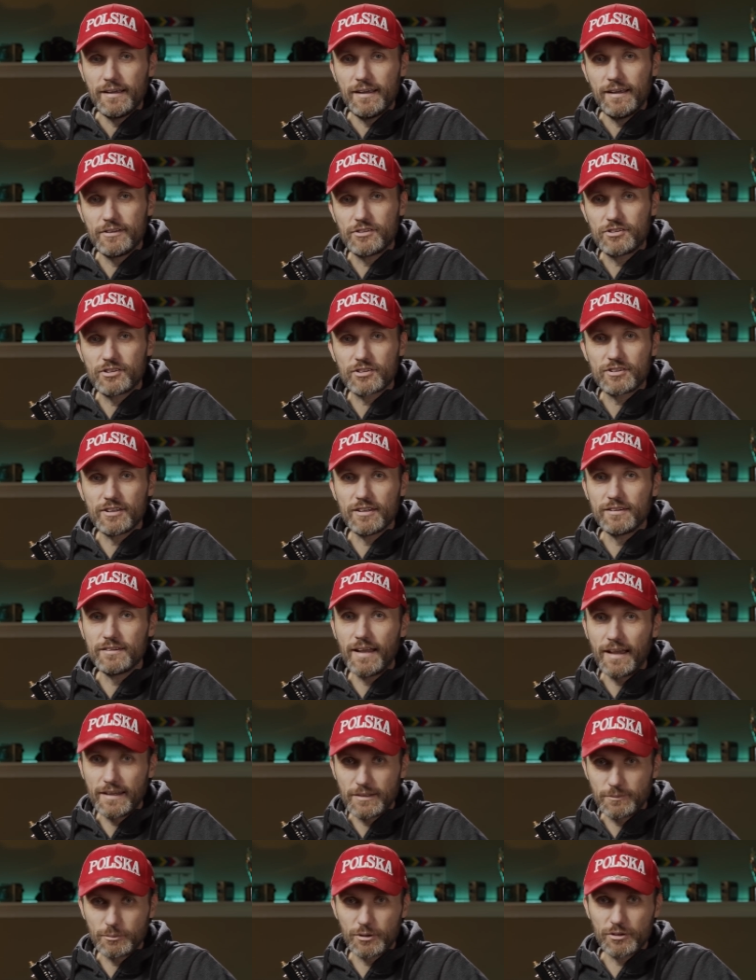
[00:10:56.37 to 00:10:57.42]
it's just a
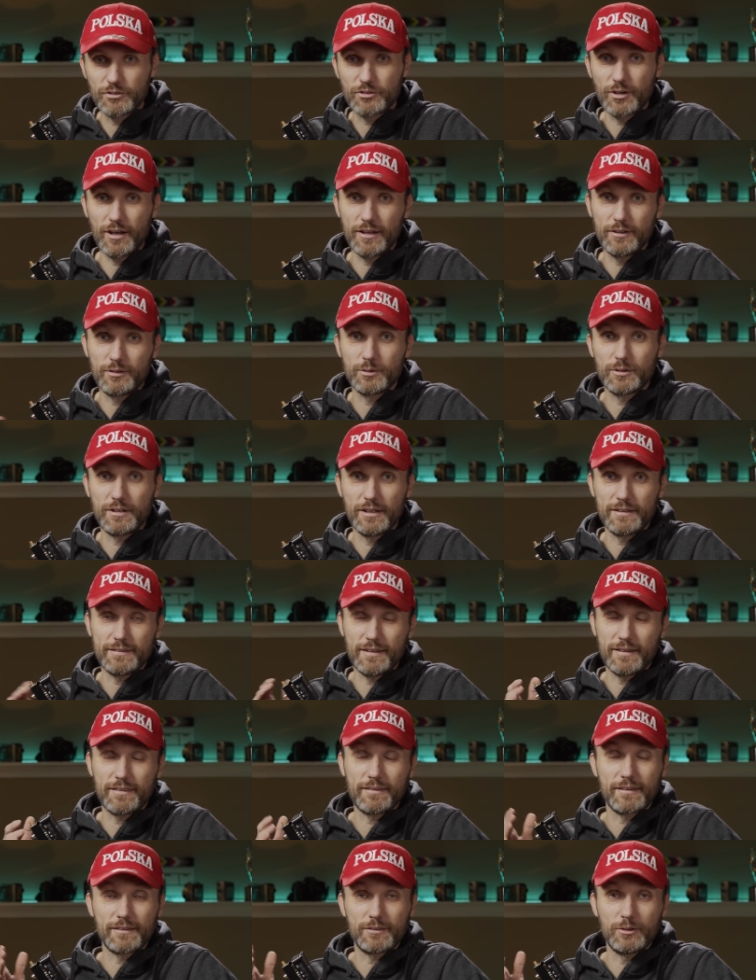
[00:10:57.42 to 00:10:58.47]
nightmare trying to get
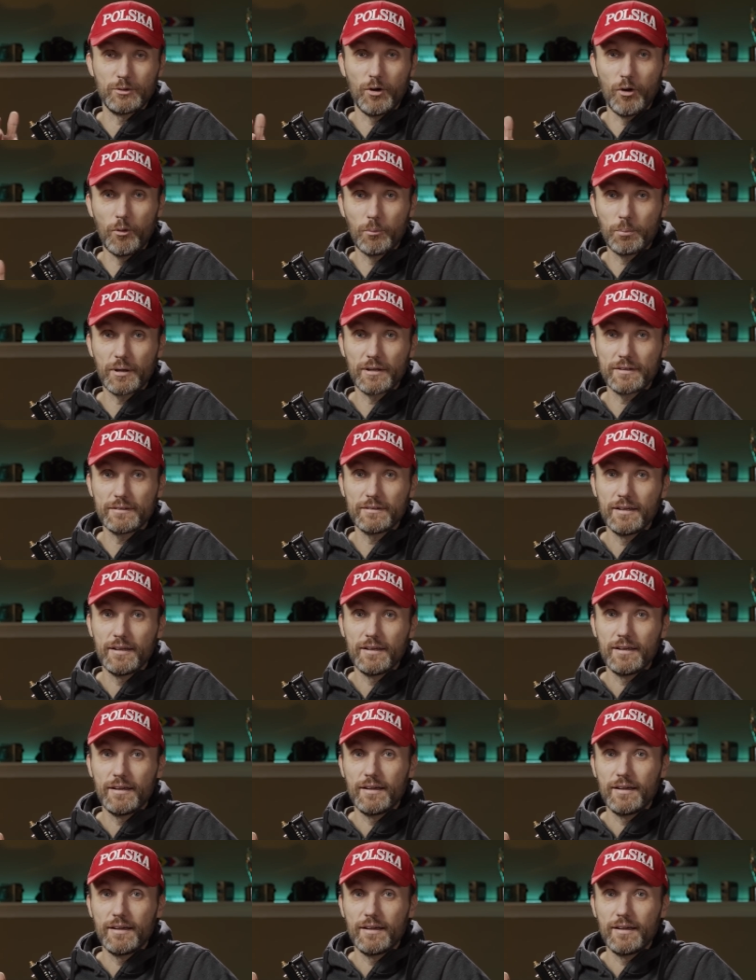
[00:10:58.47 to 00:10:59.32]
that thing to open.